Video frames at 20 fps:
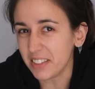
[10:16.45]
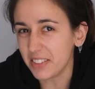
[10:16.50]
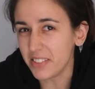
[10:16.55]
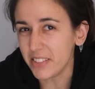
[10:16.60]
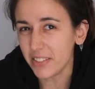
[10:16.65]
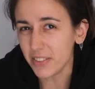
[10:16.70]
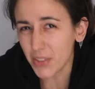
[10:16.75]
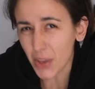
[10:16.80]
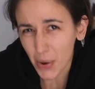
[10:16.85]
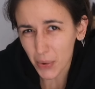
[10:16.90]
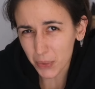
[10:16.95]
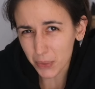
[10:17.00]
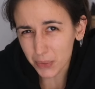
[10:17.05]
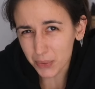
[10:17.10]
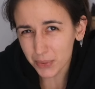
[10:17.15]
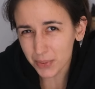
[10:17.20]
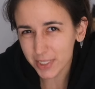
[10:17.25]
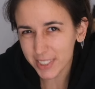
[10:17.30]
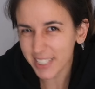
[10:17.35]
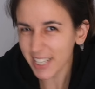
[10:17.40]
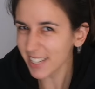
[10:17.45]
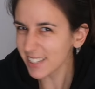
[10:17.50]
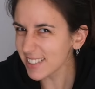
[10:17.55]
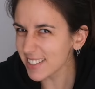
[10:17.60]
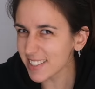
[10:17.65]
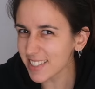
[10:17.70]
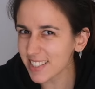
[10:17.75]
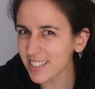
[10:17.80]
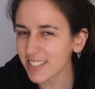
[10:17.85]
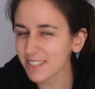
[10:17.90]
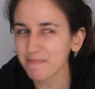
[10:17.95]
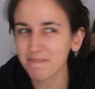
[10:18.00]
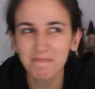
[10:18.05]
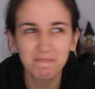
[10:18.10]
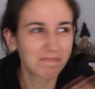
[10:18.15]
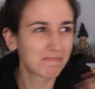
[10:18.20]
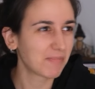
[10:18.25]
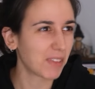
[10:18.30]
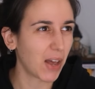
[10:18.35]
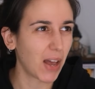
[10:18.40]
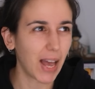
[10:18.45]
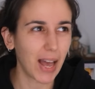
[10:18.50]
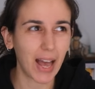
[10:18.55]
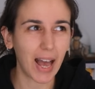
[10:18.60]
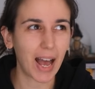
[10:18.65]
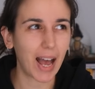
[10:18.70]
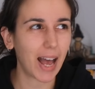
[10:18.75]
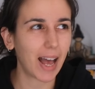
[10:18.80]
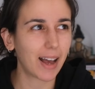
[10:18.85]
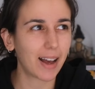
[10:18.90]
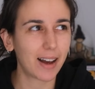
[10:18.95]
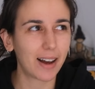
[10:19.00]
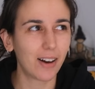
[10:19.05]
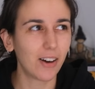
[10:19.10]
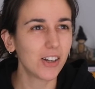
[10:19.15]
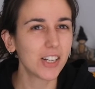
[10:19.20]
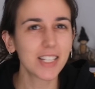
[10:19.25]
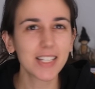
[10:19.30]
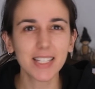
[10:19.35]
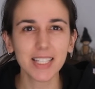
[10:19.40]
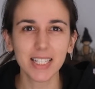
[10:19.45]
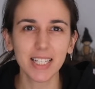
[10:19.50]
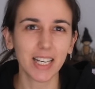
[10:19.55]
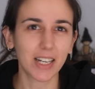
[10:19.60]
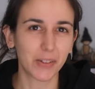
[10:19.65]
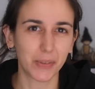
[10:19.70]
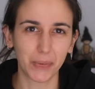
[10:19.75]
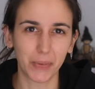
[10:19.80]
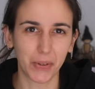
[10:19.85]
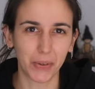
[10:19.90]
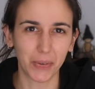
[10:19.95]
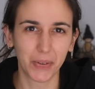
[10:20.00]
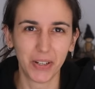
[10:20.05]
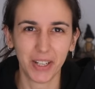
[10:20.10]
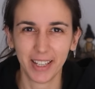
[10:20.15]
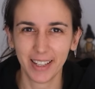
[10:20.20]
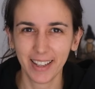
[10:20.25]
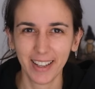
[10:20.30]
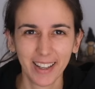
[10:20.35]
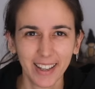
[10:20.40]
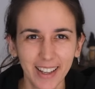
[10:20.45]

No? Yes? Honestly, I don't know.